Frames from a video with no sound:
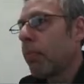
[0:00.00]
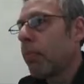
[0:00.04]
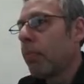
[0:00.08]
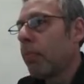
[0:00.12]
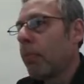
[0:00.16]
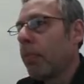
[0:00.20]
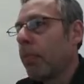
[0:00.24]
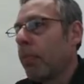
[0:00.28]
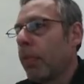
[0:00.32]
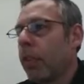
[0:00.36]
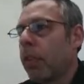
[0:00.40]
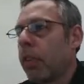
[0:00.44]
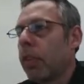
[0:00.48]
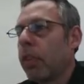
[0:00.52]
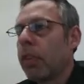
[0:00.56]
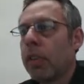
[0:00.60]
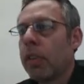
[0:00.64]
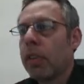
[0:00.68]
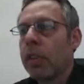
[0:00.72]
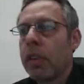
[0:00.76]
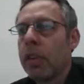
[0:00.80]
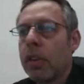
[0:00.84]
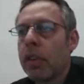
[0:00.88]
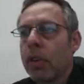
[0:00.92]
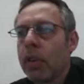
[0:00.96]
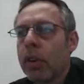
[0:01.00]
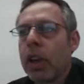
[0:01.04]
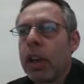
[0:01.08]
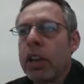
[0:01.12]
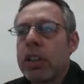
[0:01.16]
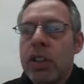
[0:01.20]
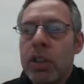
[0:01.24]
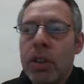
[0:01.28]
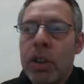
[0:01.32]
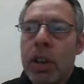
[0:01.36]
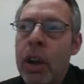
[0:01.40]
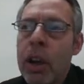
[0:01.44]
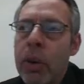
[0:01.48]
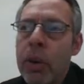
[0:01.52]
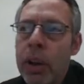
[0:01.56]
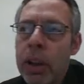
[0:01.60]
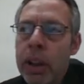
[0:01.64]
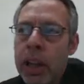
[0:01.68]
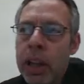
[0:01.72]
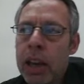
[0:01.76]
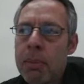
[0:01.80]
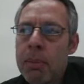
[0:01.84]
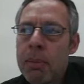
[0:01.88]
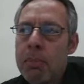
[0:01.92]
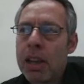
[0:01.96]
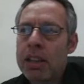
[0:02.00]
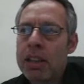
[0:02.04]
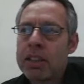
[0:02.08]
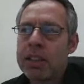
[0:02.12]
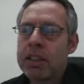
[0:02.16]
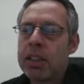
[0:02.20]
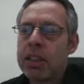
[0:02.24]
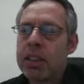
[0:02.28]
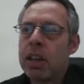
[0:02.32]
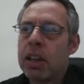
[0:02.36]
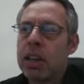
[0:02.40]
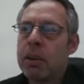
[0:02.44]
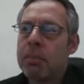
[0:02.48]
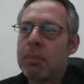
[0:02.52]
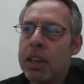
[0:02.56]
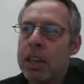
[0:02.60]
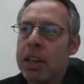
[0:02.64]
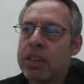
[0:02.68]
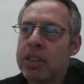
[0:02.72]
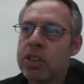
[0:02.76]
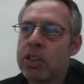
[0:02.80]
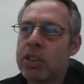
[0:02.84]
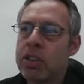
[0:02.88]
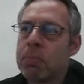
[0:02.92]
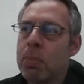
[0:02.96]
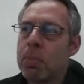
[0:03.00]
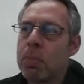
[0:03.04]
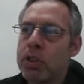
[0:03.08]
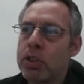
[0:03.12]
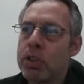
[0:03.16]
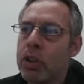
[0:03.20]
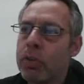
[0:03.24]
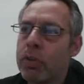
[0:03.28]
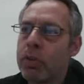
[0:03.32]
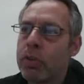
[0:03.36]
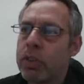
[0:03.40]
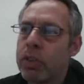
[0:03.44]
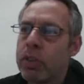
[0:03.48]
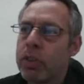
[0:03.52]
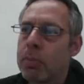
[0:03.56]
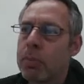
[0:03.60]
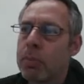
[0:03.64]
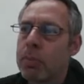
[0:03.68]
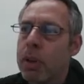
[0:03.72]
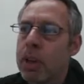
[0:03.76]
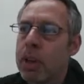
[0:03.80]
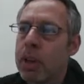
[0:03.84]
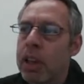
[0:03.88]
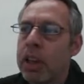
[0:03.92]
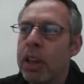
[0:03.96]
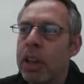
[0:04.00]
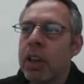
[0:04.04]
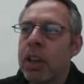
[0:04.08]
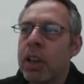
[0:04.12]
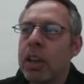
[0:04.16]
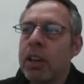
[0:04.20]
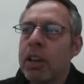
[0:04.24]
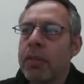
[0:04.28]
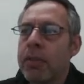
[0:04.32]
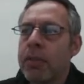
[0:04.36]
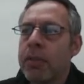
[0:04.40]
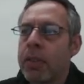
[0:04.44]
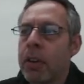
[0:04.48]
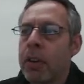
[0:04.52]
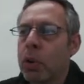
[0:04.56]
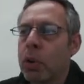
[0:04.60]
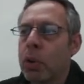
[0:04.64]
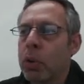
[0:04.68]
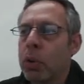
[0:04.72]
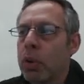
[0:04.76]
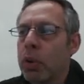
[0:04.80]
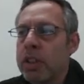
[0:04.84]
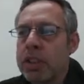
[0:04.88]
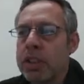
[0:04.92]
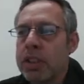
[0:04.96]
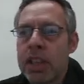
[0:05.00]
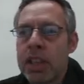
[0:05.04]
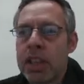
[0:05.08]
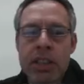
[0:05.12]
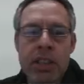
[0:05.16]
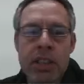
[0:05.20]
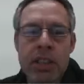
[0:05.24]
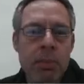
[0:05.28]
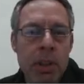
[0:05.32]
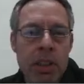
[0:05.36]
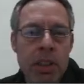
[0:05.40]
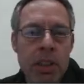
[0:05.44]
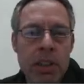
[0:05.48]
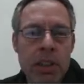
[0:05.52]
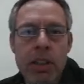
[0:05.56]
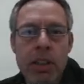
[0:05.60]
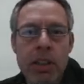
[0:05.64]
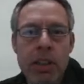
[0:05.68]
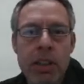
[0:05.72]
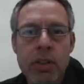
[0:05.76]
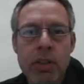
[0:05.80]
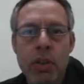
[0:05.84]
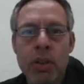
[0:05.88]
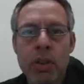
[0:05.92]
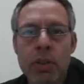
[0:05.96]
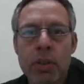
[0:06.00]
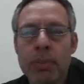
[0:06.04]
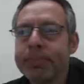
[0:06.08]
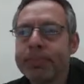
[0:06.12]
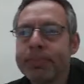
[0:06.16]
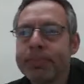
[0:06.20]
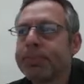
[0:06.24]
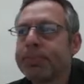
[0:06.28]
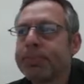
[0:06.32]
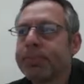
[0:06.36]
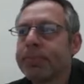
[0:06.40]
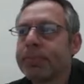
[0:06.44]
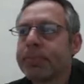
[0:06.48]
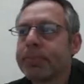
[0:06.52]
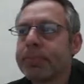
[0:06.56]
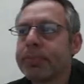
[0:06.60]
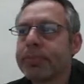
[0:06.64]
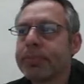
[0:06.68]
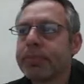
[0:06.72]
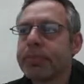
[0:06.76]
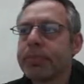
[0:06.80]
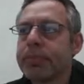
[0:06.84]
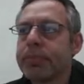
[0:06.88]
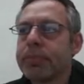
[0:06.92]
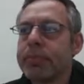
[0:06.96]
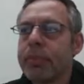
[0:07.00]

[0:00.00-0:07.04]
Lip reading: Okay, so now I'll get a message. Put my phone. Okay. I want to stop this dog